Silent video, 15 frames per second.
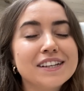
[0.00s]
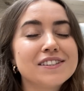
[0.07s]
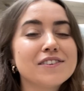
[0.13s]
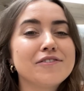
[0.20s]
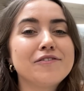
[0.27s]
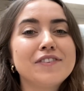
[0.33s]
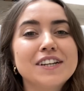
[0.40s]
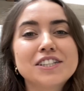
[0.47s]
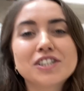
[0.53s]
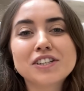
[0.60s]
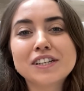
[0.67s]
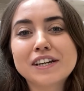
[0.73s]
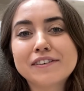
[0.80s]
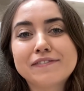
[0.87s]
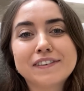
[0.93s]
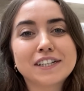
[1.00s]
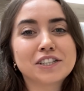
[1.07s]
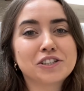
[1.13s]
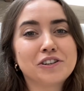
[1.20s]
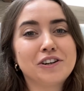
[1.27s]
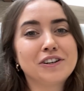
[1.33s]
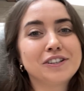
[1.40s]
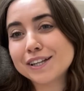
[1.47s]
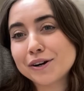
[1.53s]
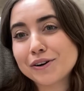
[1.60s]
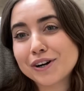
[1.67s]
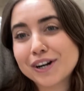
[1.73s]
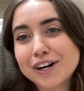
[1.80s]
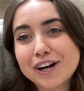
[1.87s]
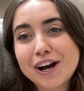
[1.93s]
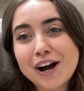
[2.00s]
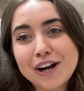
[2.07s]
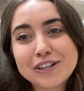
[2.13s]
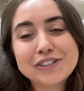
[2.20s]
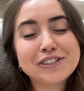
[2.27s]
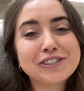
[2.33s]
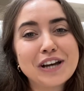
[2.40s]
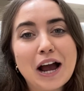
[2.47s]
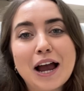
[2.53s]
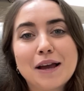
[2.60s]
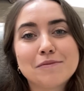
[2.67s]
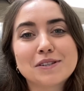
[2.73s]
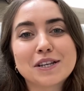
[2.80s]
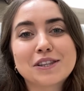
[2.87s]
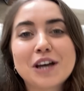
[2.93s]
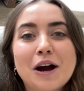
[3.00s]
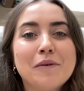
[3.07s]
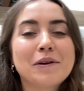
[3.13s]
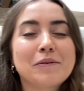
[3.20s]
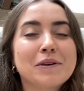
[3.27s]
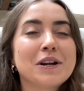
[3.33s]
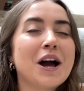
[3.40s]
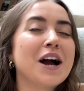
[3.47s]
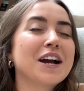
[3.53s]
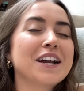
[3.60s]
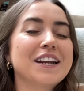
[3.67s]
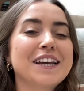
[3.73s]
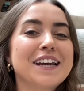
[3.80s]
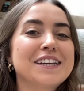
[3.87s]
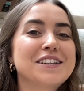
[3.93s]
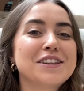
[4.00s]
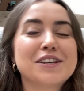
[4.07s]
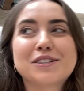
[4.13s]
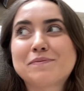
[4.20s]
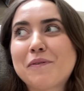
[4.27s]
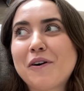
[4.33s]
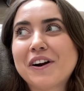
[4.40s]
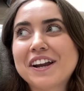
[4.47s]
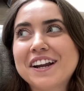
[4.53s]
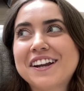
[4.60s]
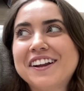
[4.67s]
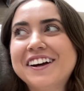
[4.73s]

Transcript: is officially official. There were a hundred times I thought we were not gonna get to this point.